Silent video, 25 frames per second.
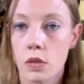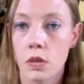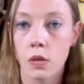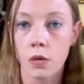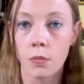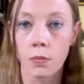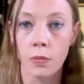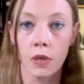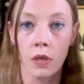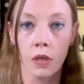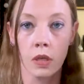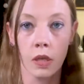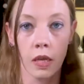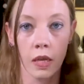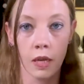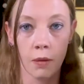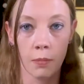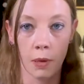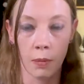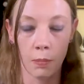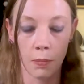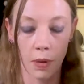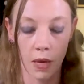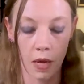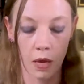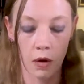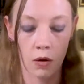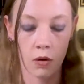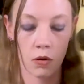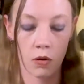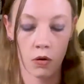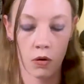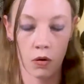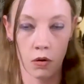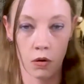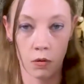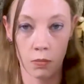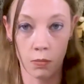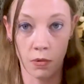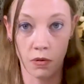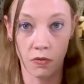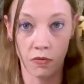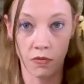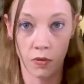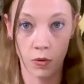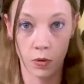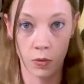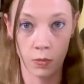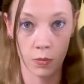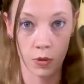now I'm going to lay my pattern on my
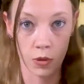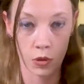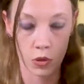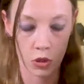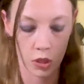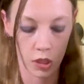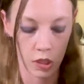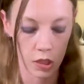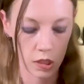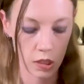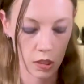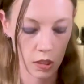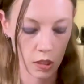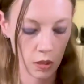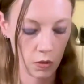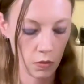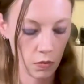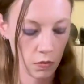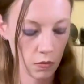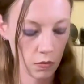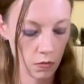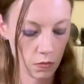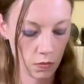foam and trace it out.